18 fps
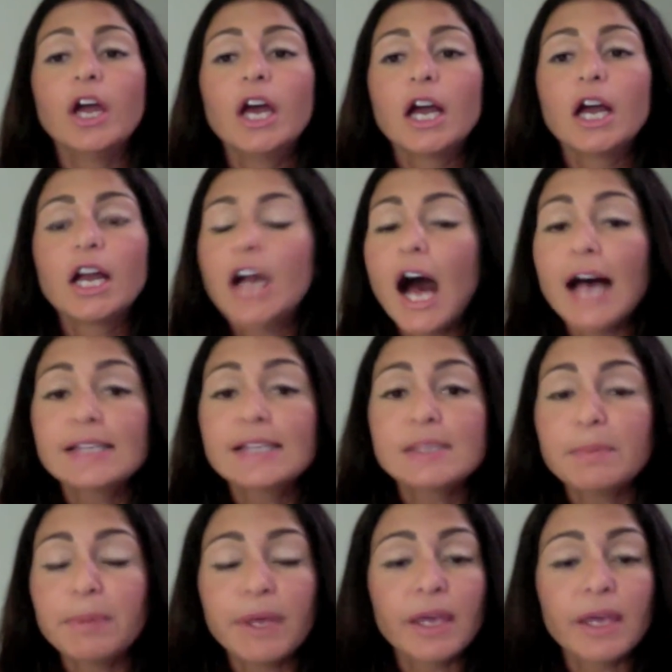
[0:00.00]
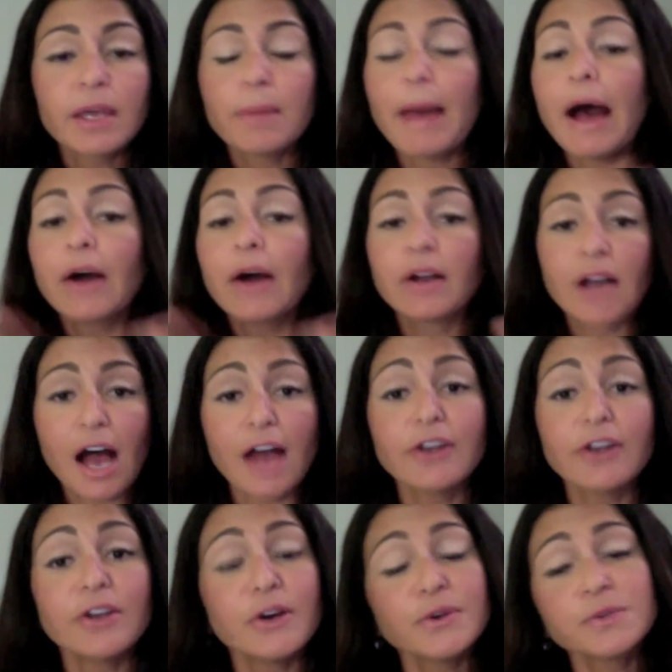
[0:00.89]
gossiping about
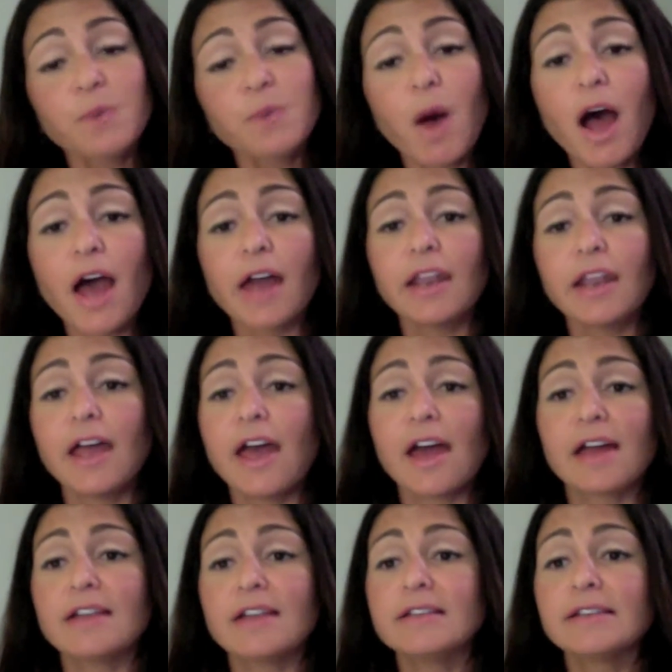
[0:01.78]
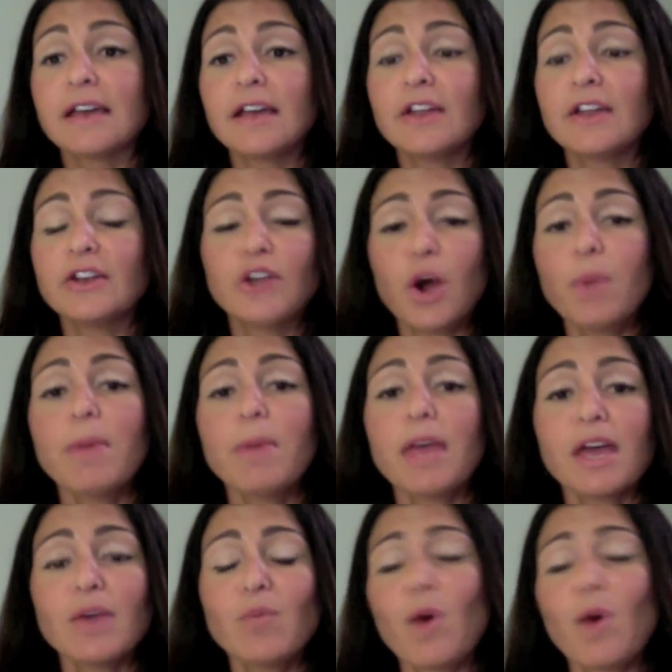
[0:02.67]
God knows what. And no
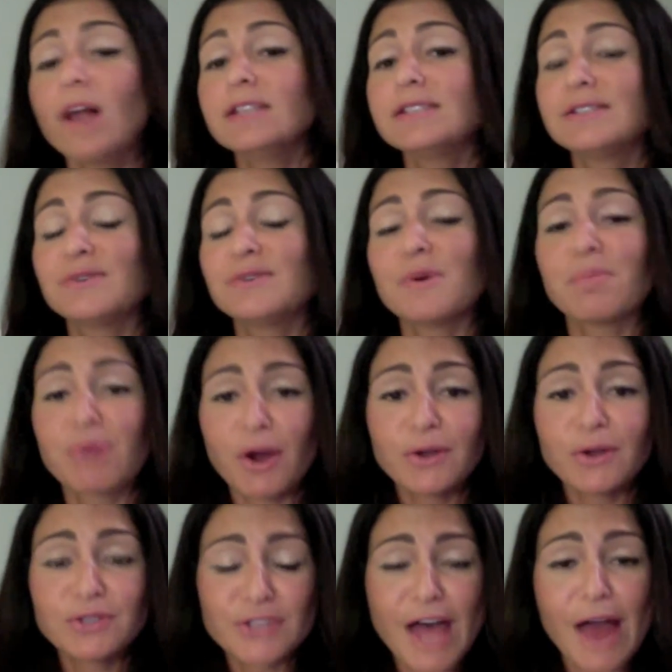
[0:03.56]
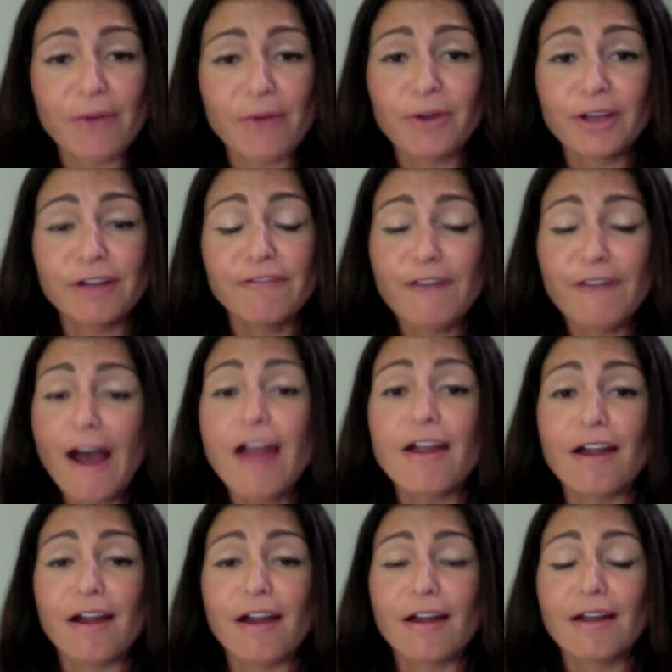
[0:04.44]
man wants to approach that ring of
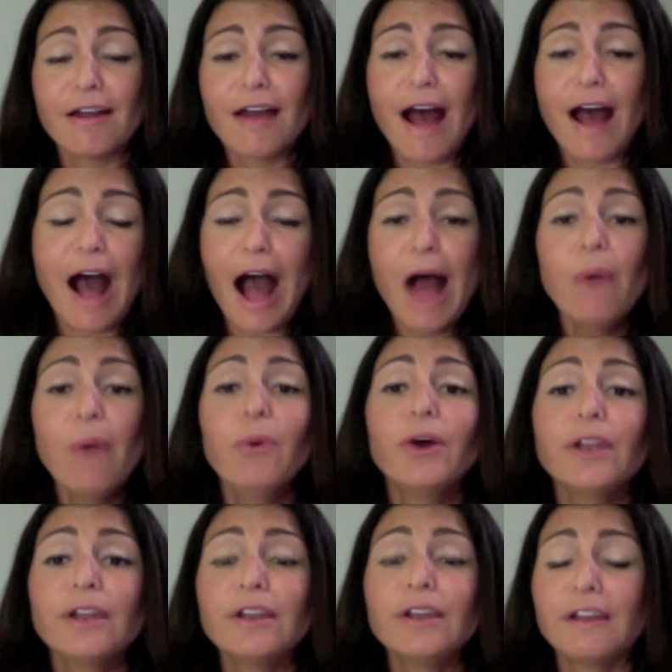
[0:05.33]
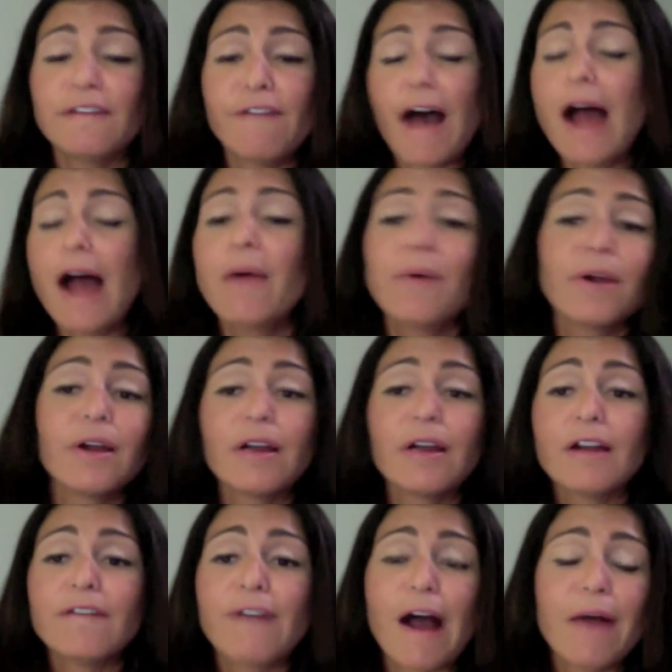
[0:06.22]
fire. I wouldn't if I
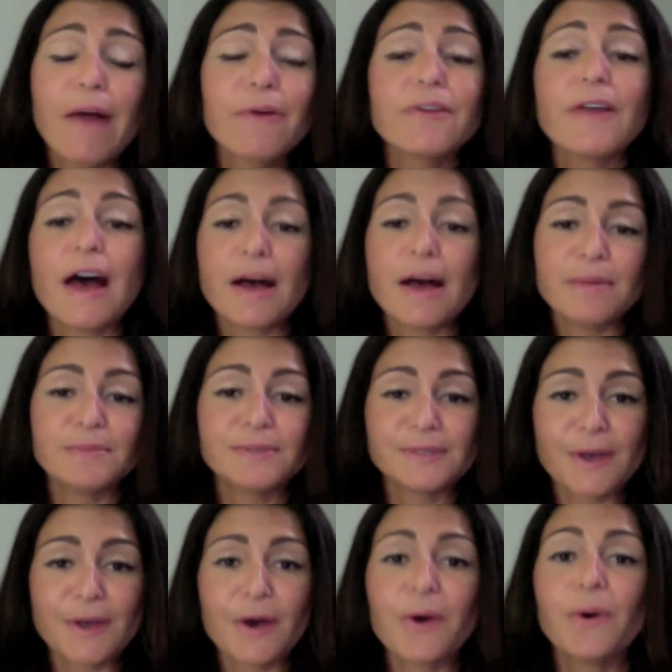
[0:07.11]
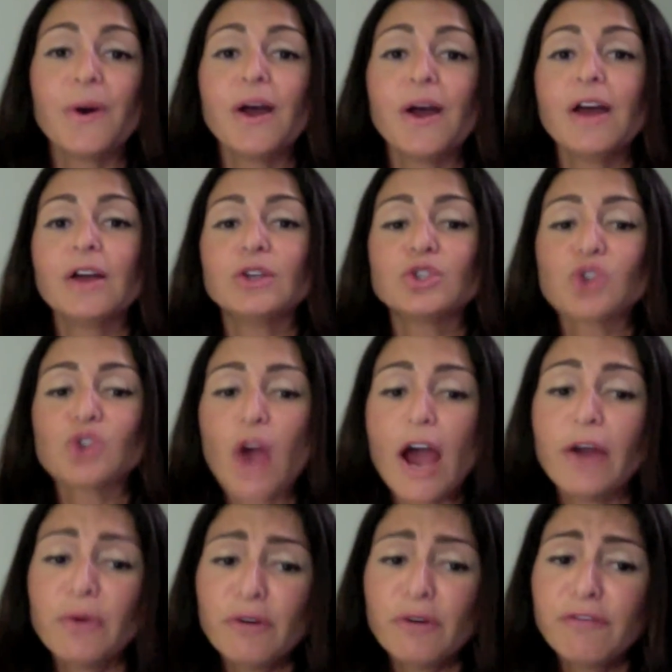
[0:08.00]
were them. So
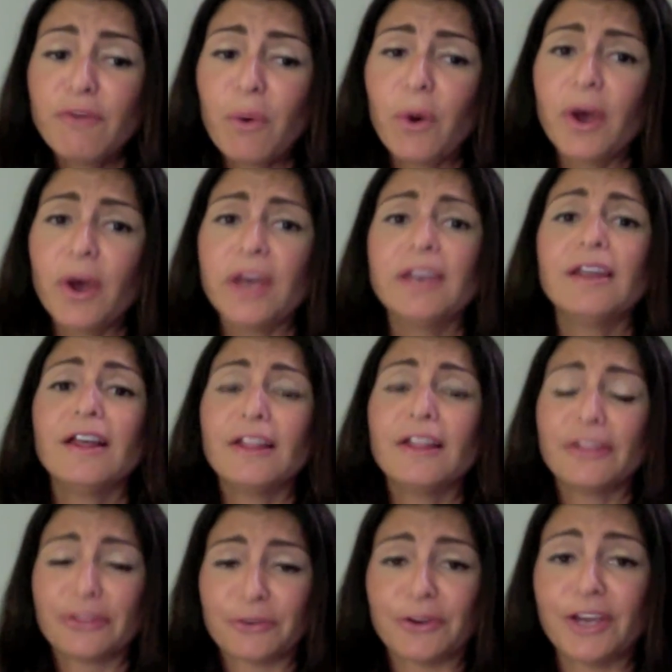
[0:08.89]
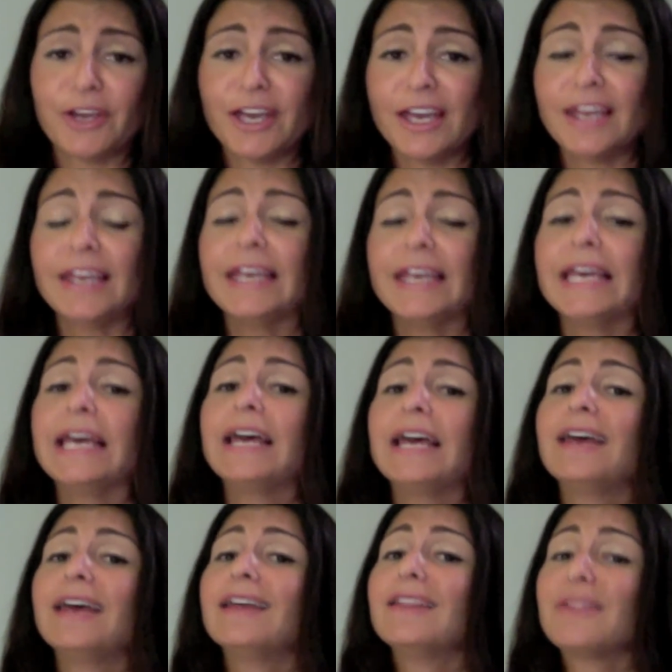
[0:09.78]
try to avoid 3,
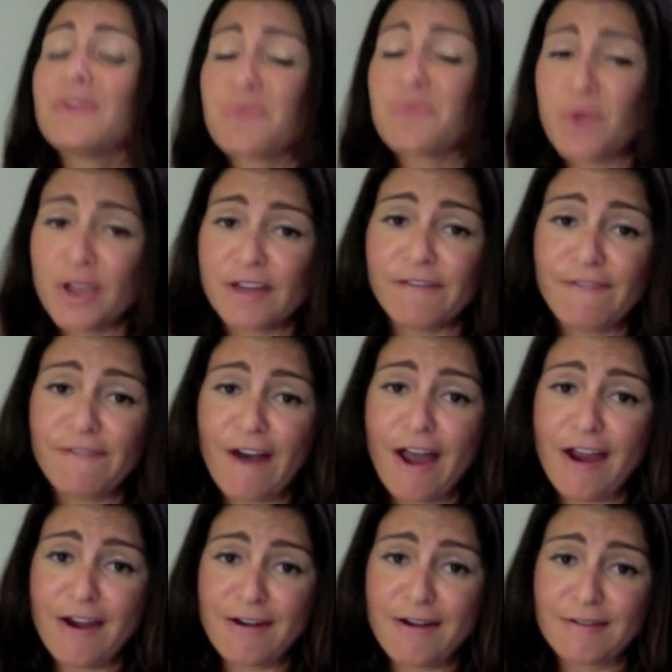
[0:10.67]
the ring of fire.